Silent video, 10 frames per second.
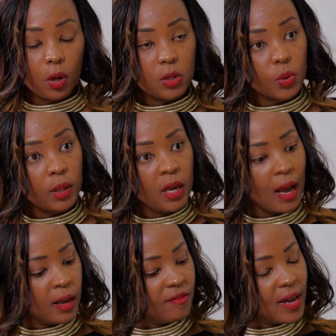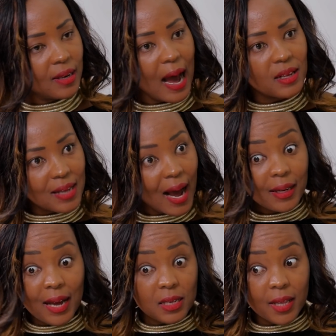also, even as
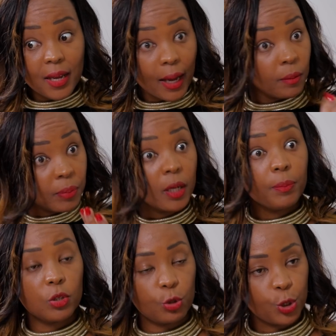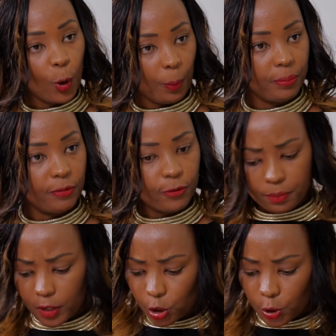early as they can be able to shop,
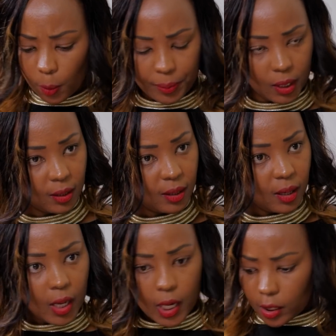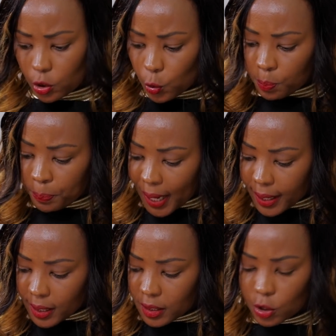from the shopping to
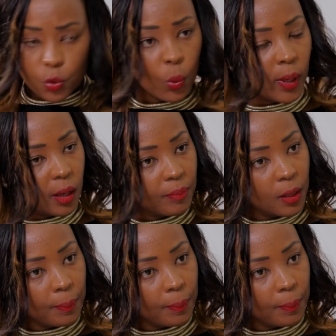planning the 2-week meal